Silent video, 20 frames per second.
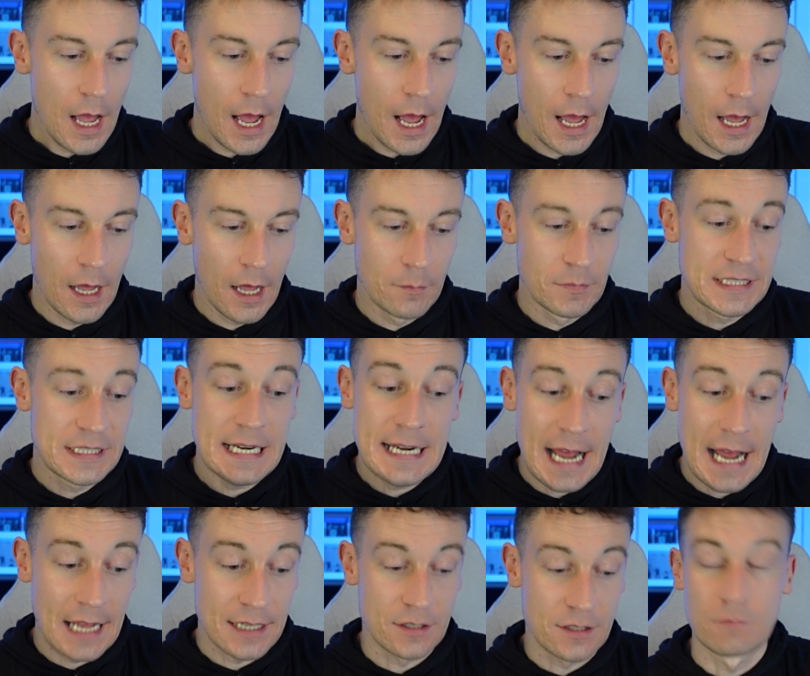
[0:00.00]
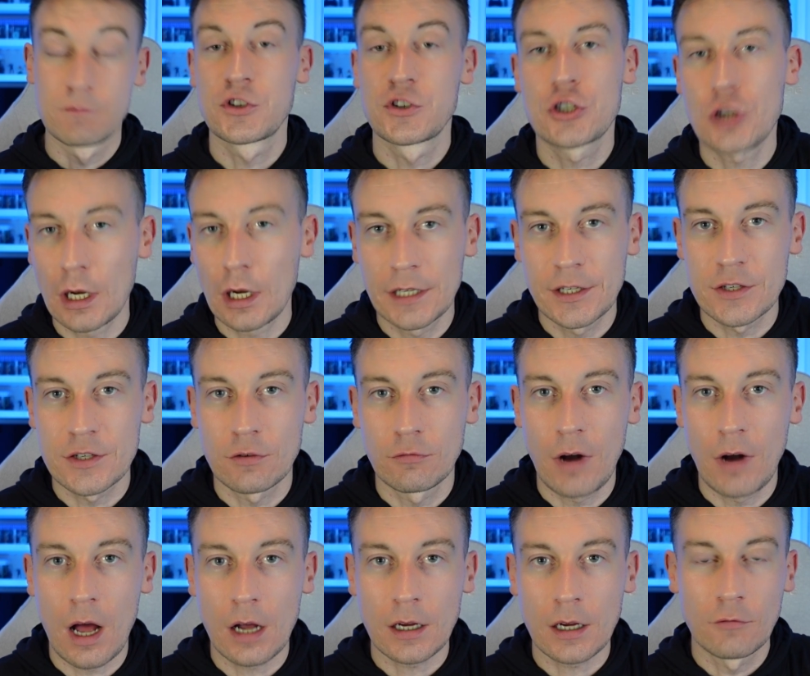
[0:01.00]
Diaz, solid as a
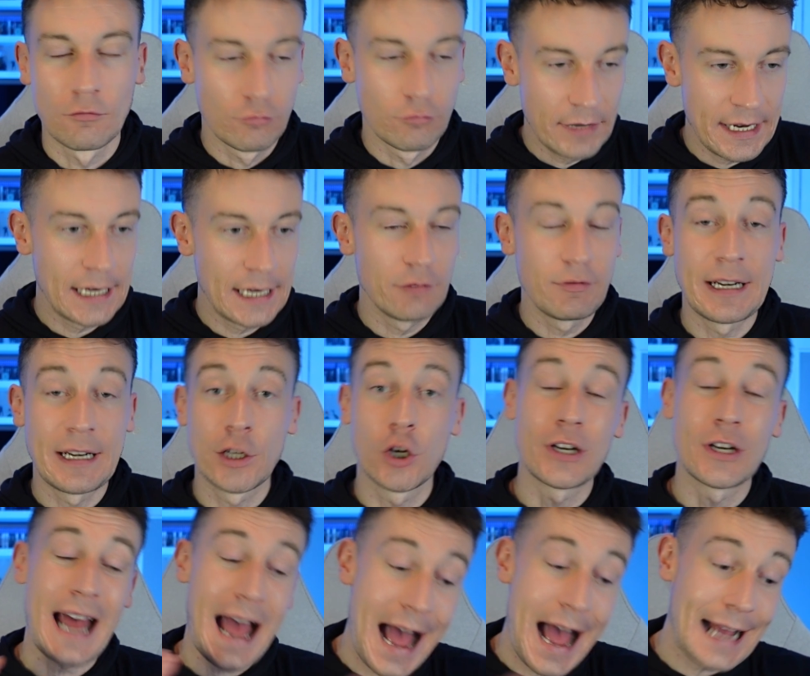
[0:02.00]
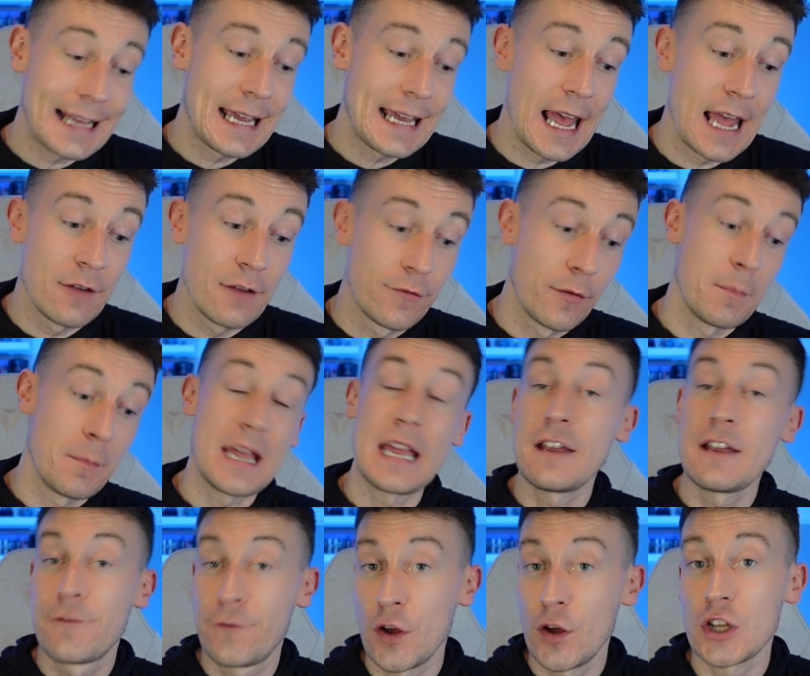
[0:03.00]
rock, really, really good. Ake, for me,
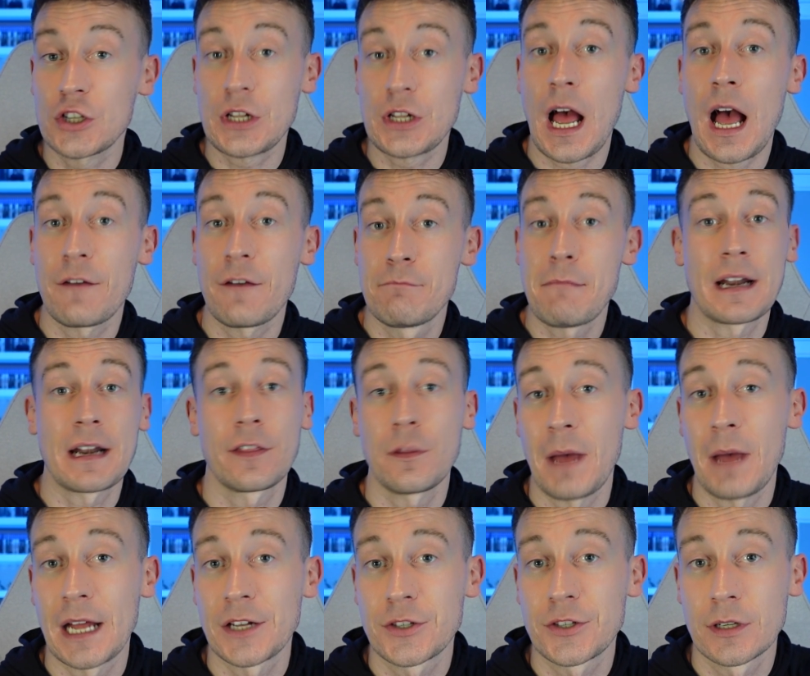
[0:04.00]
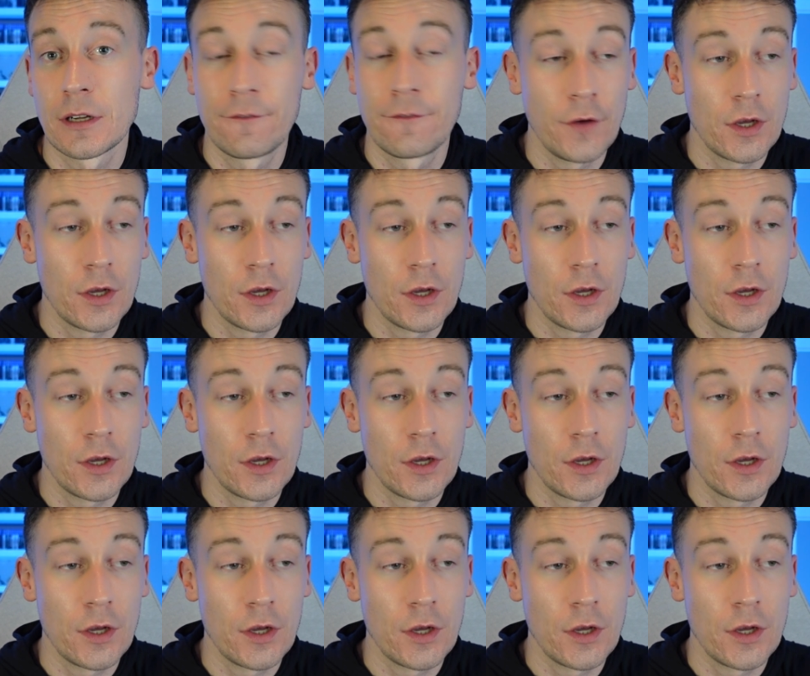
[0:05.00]
first half man of the match.